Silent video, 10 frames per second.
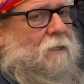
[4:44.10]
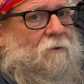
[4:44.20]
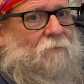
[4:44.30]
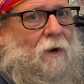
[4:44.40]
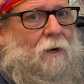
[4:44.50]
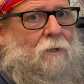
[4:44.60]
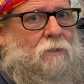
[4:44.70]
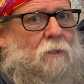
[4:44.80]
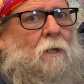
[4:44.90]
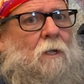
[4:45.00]
of the
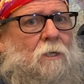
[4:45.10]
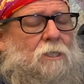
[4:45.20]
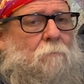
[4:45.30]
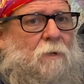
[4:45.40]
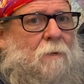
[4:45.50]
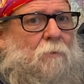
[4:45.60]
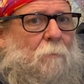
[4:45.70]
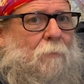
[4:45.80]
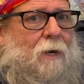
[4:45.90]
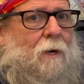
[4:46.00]
fires to be
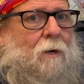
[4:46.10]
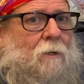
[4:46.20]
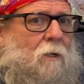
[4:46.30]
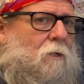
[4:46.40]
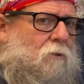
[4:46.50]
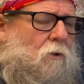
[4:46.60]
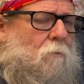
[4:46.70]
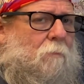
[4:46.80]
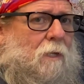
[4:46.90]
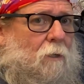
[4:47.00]
prepared.
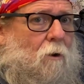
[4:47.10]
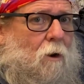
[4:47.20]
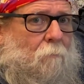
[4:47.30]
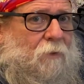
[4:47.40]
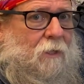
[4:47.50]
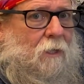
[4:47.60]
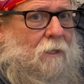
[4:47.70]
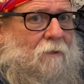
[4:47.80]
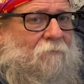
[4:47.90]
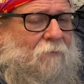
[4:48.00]
Don't be alarmed
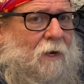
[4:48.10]
thinking that